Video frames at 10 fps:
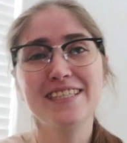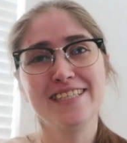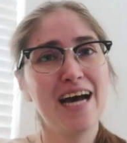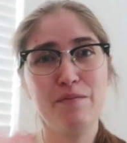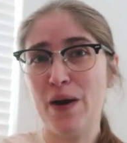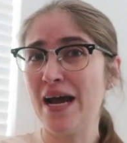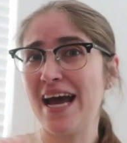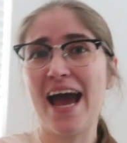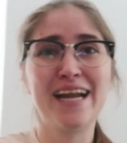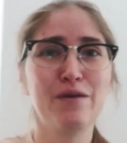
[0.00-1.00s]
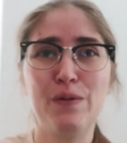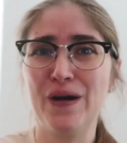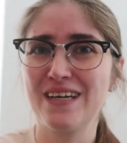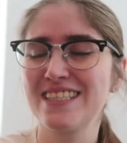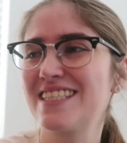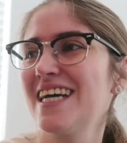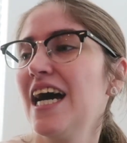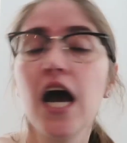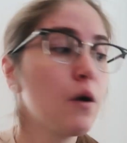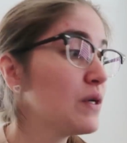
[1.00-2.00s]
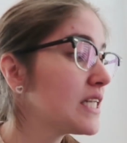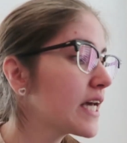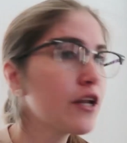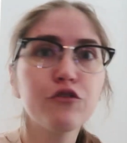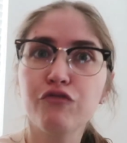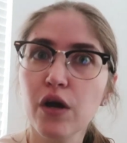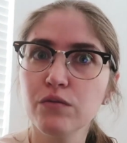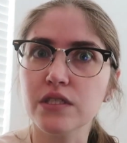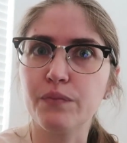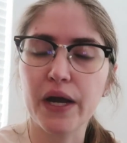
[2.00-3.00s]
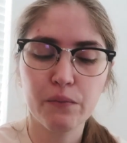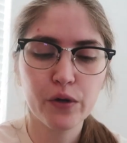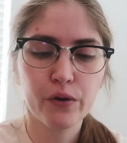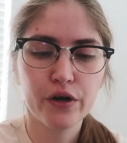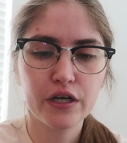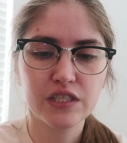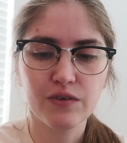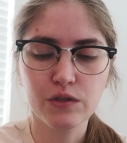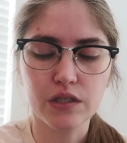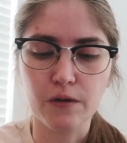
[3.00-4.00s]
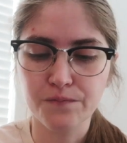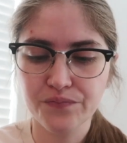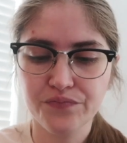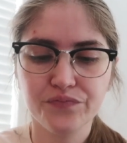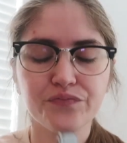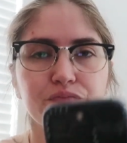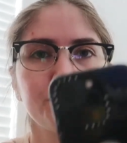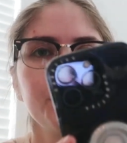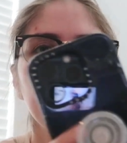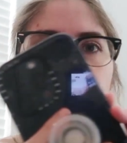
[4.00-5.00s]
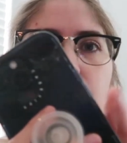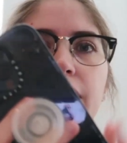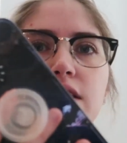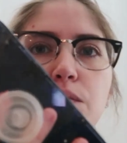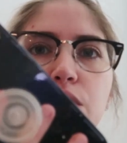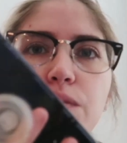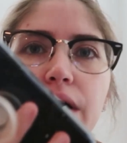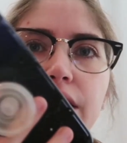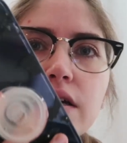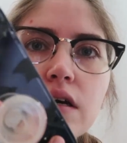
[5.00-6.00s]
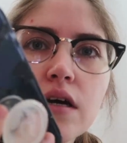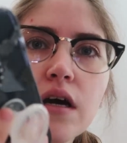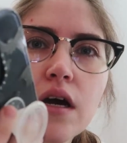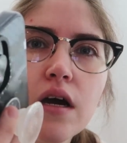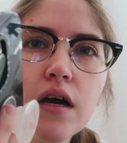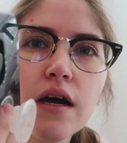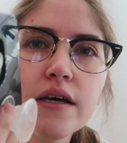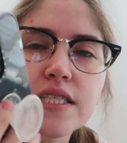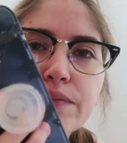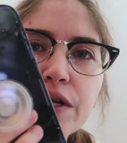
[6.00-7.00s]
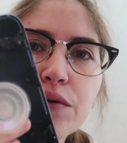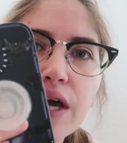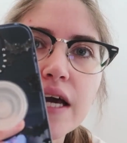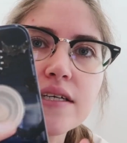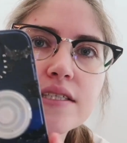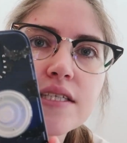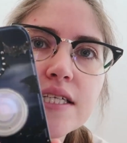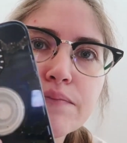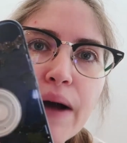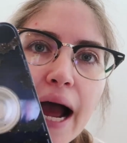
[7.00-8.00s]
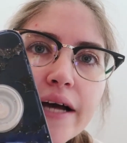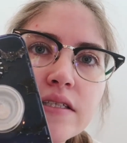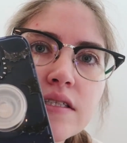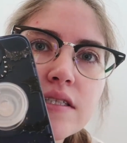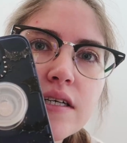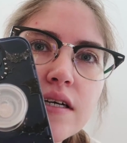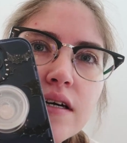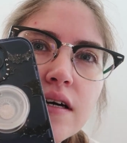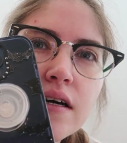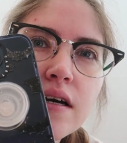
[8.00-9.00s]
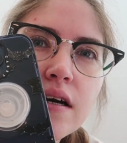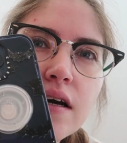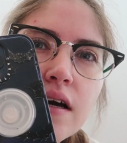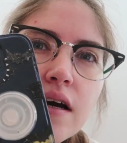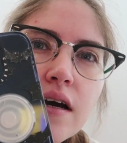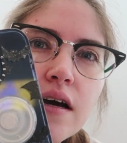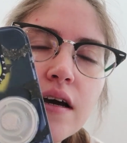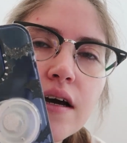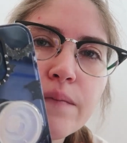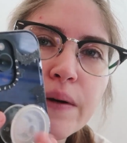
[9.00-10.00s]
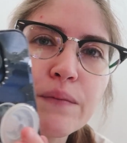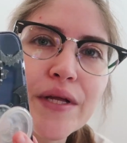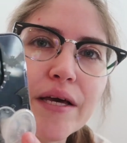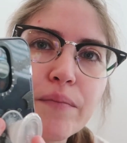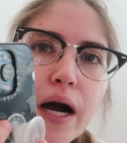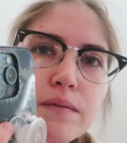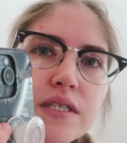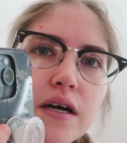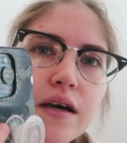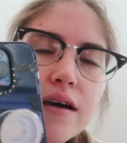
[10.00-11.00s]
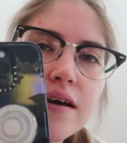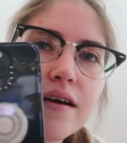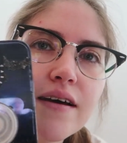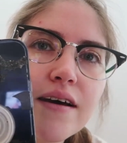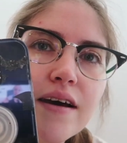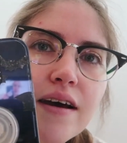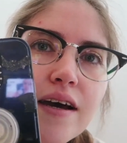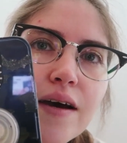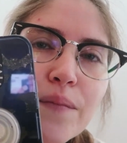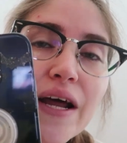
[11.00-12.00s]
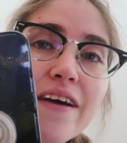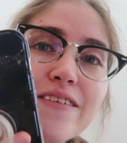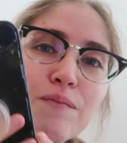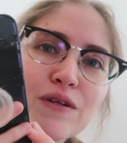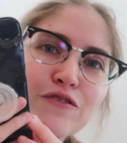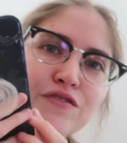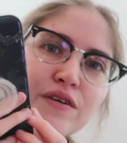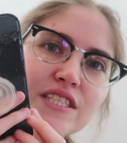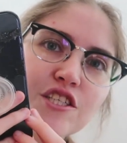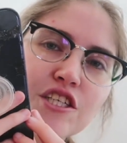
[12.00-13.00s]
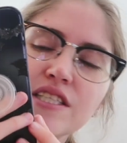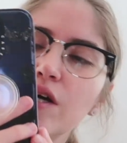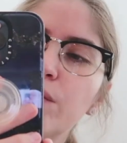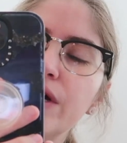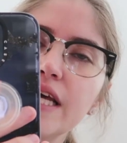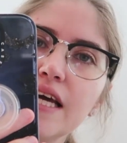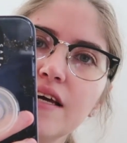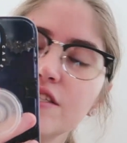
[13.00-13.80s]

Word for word: Did not buy any books. We did get new phones. Brian pre-ordered us phones though. I got the blue one. This is my new case. It's bats and my plain pop socket. But I have the blue phone. Isn't she so pretty?